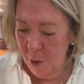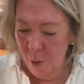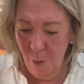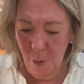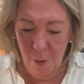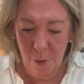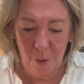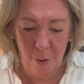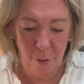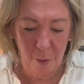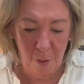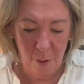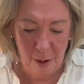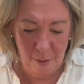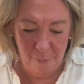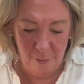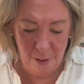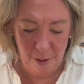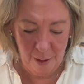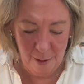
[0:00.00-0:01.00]
talk through
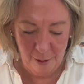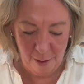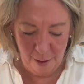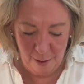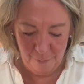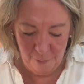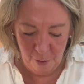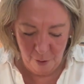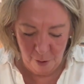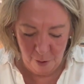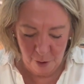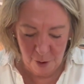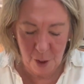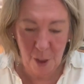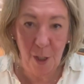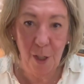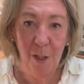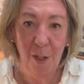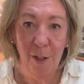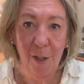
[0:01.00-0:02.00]
everything that I've got
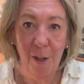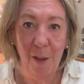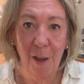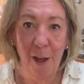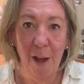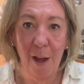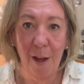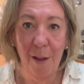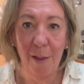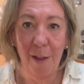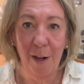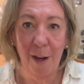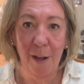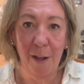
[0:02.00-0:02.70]
that I